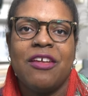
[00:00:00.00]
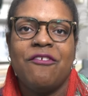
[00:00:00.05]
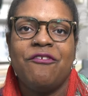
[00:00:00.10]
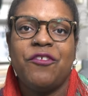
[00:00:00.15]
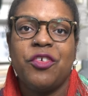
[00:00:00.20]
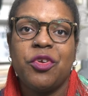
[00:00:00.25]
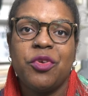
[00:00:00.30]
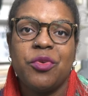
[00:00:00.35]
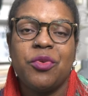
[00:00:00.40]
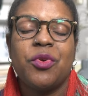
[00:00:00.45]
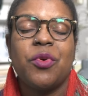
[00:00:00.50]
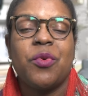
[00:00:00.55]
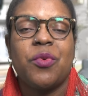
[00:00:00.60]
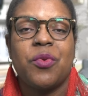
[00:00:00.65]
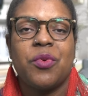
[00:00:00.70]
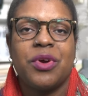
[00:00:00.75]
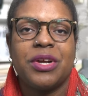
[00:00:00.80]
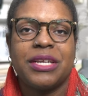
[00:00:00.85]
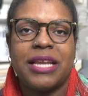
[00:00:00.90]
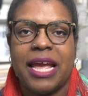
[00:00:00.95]
food
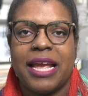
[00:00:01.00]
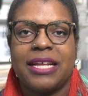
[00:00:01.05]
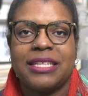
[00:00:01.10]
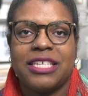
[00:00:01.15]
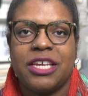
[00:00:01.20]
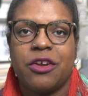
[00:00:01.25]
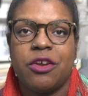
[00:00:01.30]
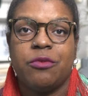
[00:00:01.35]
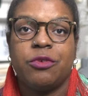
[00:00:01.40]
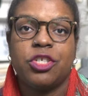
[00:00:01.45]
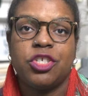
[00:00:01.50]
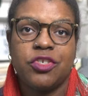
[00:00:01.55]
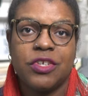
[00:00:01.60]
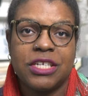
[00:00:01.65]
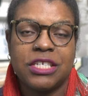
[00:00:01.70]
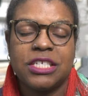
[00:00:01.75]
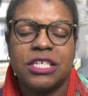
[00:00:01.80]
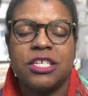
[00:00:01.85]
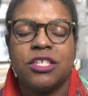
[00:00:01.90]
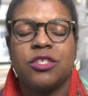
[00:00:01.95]
or dietary
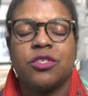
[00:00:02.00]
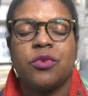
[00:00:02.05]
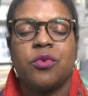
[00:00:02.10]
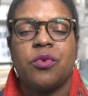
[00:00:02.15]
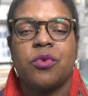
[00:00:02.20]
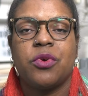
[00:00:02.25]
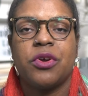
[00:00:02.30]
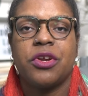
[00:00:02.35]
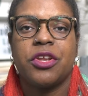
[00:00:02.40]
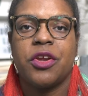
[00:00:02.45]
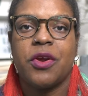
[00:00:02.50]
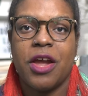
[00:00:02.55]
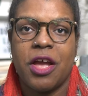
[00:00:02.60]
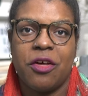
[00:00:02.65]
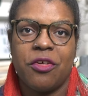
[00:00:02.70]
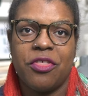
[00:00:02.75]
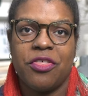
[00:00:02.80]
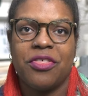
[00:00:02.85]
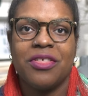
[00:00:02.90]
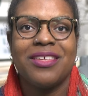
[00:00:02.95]
restrictions or your
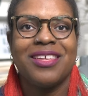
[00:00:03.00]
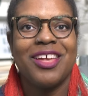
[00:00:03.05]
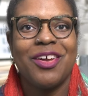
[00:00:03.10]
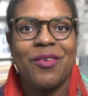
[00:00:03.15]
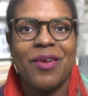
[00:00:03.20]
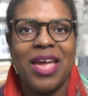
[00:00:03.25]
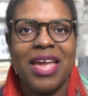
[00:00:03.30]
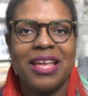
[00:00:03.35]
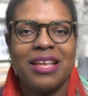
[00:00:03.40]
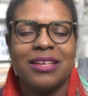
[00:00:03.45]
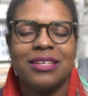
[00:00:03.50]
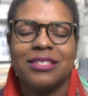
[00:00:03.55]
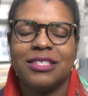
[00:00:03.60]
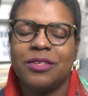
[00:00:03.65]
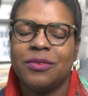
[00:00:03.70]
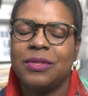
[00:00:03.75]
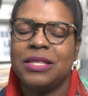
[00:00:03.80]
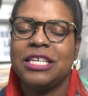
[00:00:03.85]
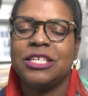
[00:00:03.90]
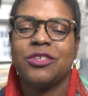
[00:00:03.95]
health, okay? So
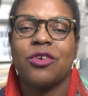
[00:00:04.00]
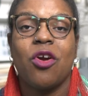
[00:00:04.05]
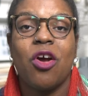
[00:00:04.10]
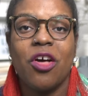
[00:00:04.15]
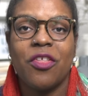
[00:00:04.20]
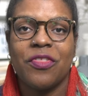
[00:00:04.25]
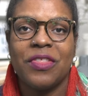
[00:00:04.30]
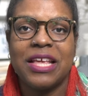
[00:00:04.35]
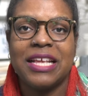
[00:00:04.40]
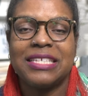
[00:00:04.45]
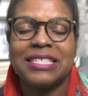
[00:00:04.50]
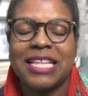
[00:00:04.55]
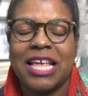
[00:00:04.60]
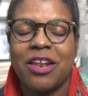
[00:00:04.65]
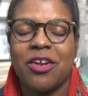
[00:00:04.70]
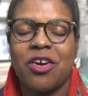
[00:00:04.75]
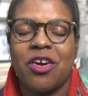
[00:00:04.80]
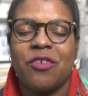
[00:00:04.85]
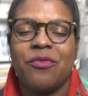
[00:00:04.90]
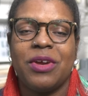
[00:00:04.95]
these are all things that
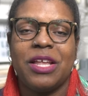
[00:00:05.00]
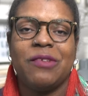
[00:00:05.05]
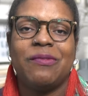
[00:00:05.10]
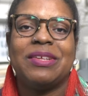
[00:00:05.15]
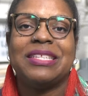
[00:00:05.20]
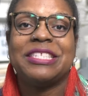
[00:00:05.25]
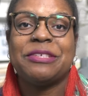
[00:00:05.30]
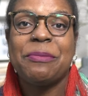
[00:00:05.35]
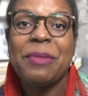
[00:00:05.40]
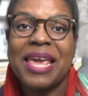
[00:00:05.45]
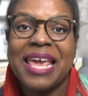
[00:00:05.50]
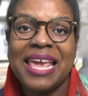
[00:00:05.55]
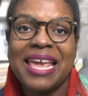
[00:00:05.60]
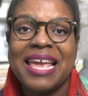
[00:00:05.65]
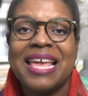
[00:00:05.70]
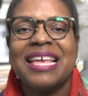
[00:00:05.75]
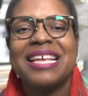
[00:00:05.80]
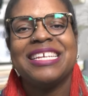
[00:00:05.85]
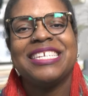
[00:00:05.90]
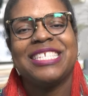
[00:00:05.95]
are relevant to me
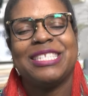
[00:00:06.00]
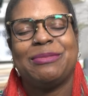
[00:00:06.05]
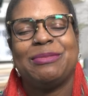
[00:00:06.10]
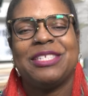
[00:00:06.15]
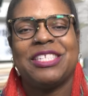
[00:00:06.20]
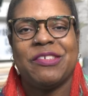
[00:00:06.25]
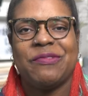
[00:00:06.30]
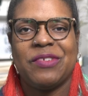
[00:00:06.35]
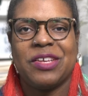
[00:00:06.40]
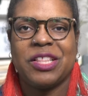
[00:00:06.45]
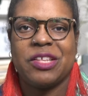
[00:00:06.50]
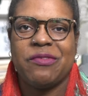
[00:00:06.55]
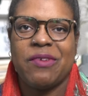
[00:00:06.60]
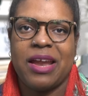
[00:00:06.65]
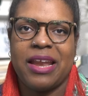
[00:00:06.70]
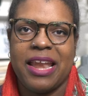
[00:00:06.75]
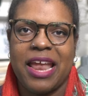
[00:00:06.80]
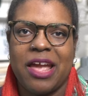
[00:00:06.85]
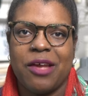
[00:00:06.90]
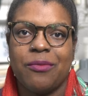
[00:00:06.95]
specifically
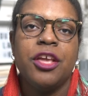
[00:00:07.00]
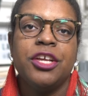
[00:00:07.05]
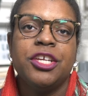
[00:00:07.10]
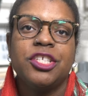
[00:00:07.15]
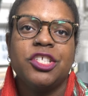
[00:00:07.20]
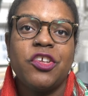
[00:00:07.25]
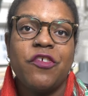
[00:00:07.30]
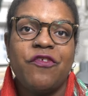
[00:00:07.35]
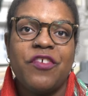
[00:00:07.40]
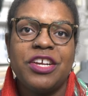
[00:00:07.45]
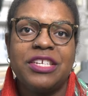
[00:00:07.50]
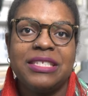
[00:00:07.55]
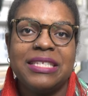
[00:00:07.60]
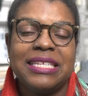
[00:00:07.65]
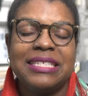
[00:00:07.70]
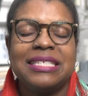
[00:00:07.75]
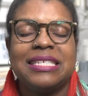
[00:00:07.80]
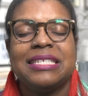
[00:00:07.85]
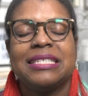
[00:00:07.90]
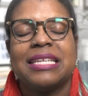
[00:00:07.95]
right now. So first
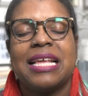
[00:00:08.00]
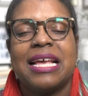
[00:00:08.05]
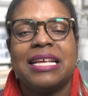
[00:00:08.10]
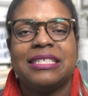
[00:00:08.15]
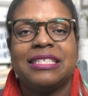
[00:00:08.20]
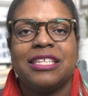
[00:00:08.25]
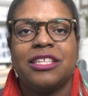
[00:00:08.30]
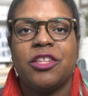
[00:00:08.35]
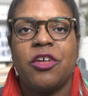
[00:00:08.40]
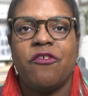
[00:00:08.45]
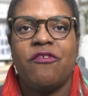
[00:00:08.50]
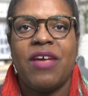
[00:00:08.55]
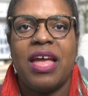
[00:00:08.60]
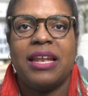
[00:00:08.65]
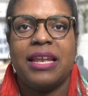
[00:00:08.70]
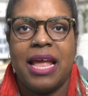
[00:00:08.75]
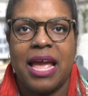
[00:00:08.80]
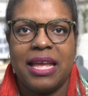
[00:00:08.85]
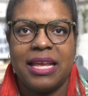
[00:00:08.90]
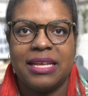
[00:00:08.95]
let's discuss
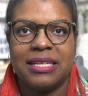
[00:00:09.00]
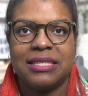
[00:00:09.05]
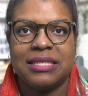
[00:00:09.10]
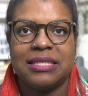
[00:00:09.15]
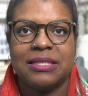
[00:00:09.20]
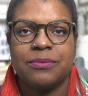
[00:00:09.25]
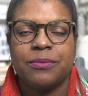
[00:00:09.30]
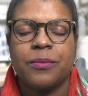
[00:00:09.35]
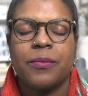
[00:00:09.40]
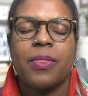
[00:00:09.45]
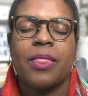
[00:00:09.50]
low-fat diets.